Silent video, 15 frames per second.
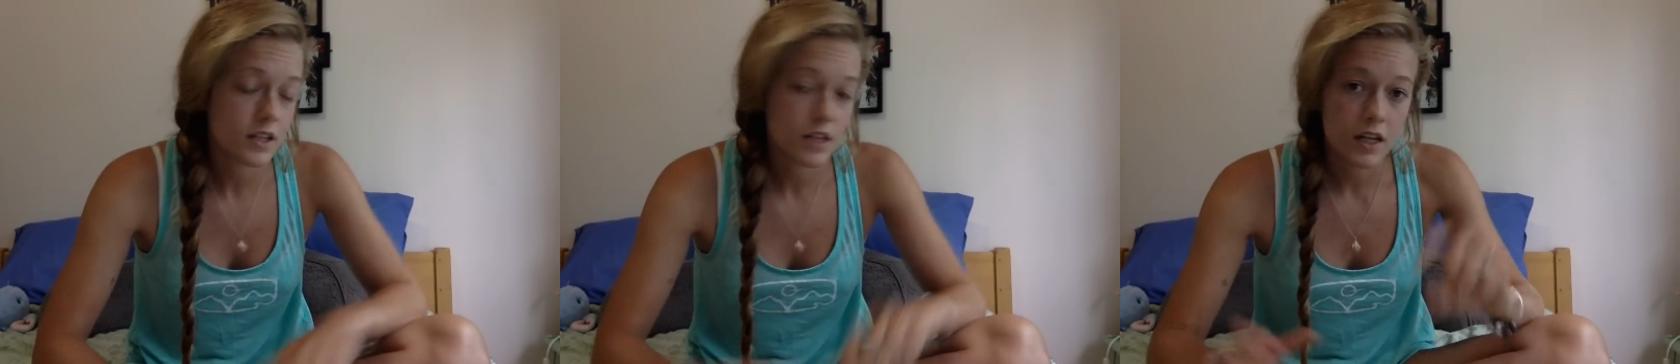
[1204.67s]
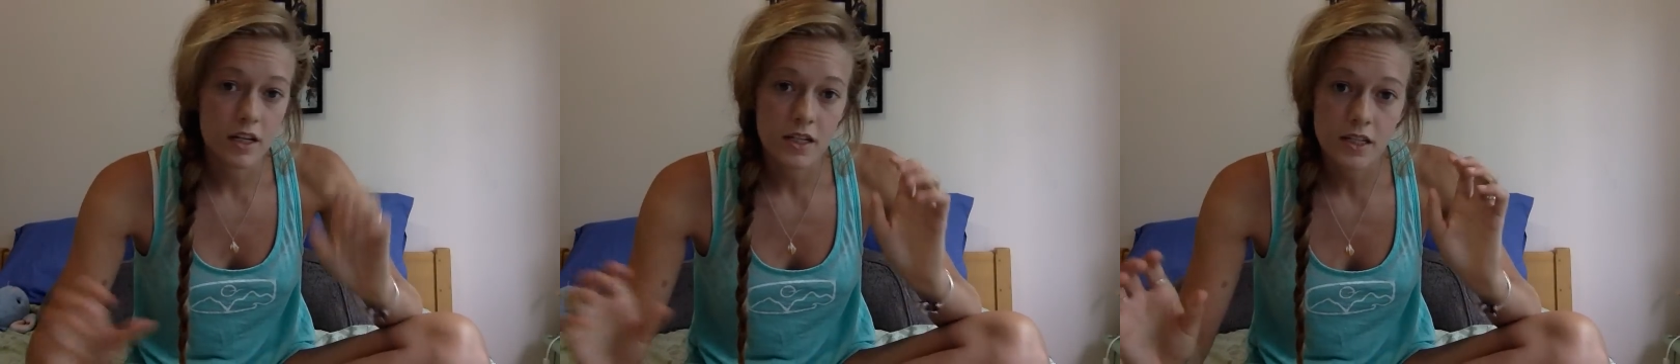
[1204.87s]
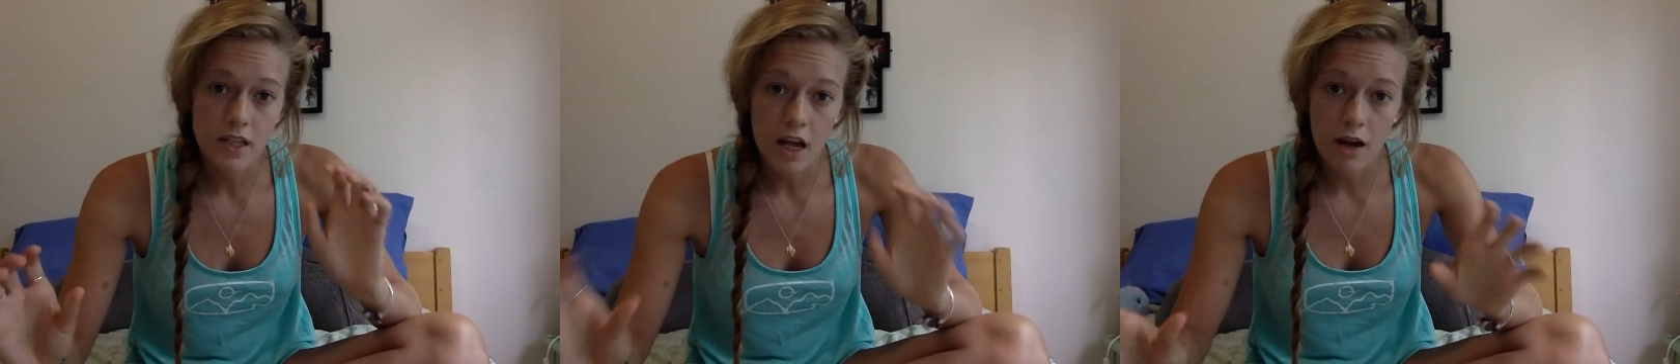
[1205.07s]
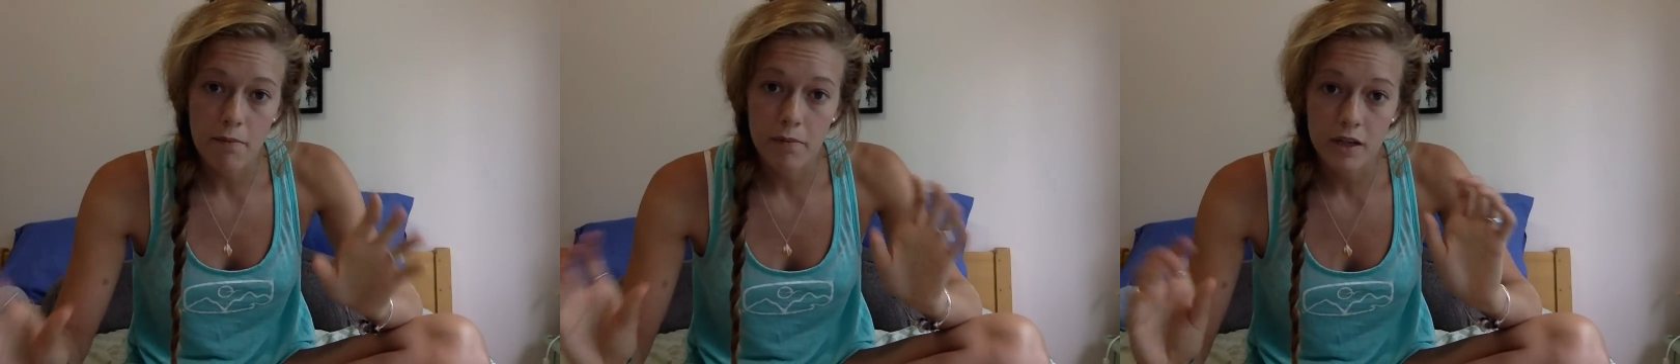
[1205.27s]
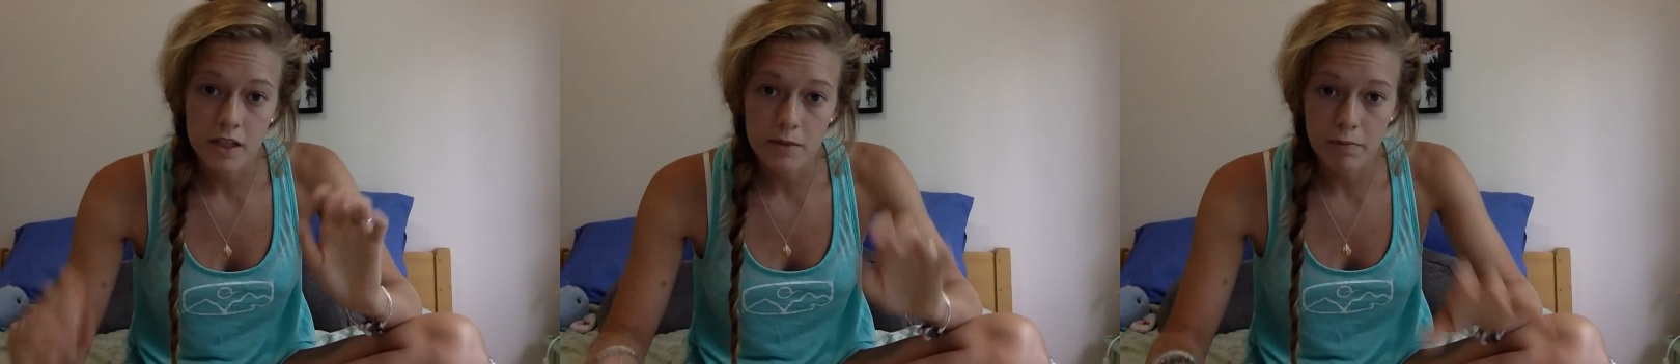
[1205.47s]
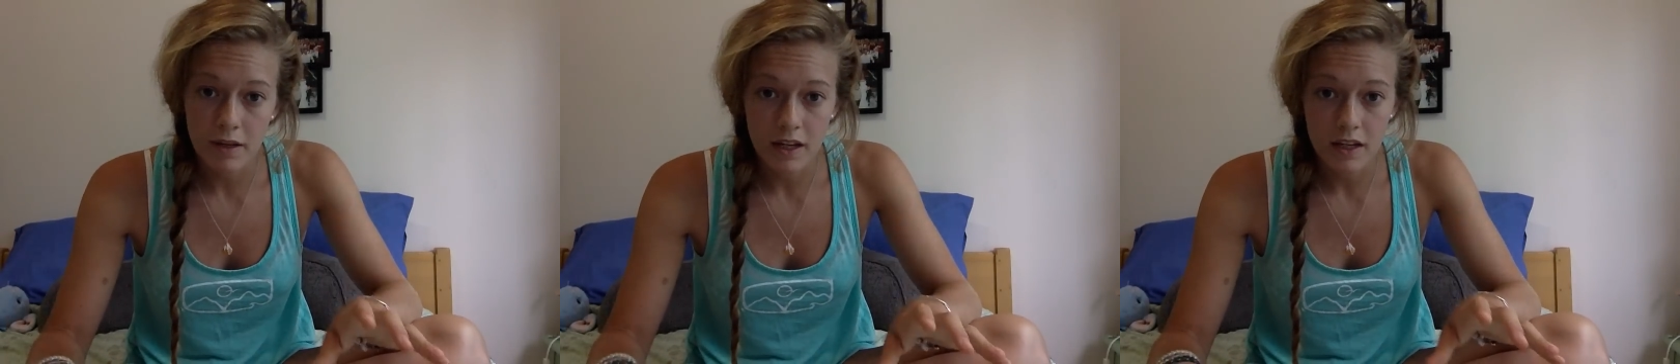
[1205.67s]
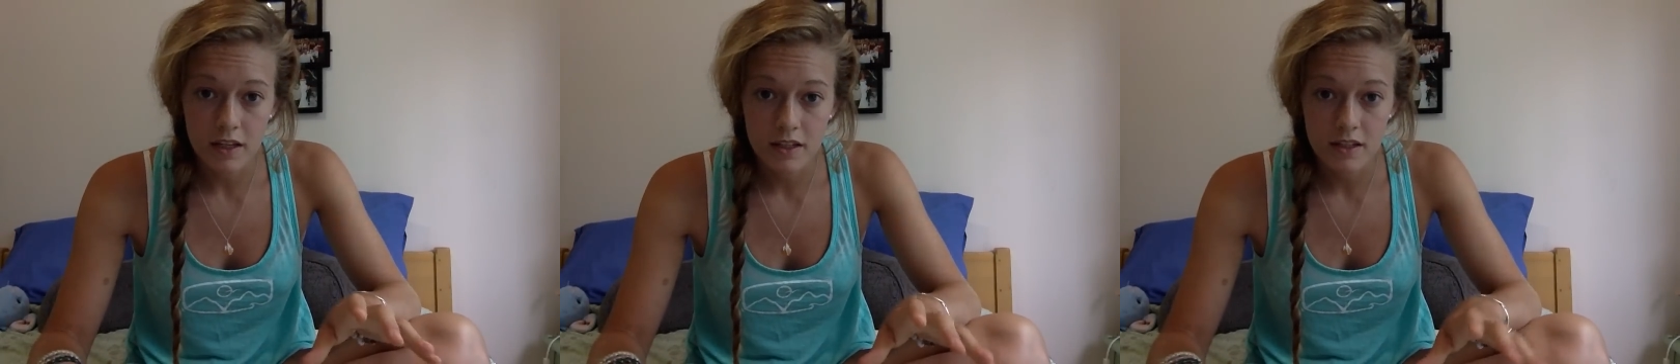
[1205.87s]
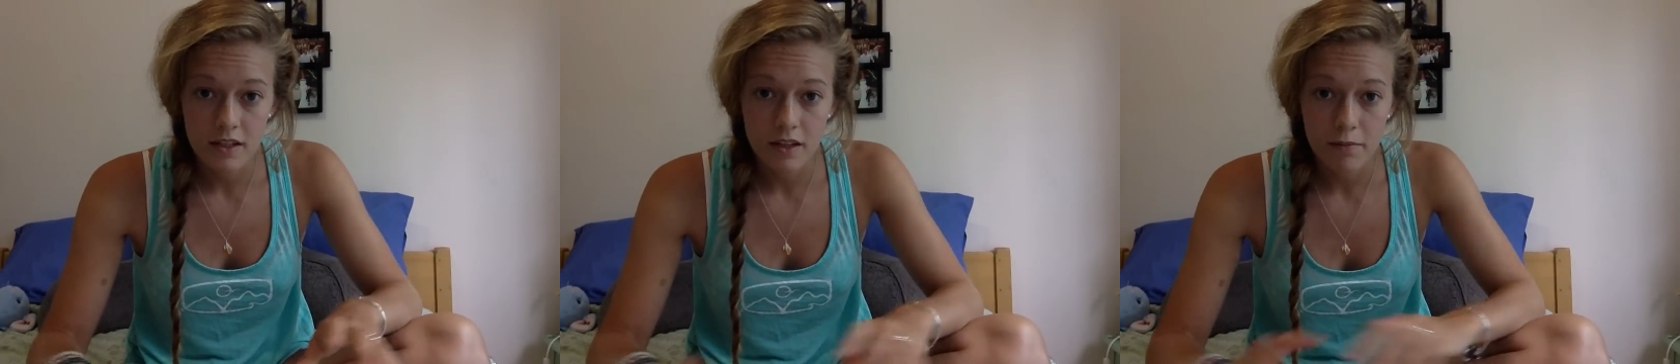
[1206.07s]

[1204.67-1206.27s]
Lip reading: to kind of set up my space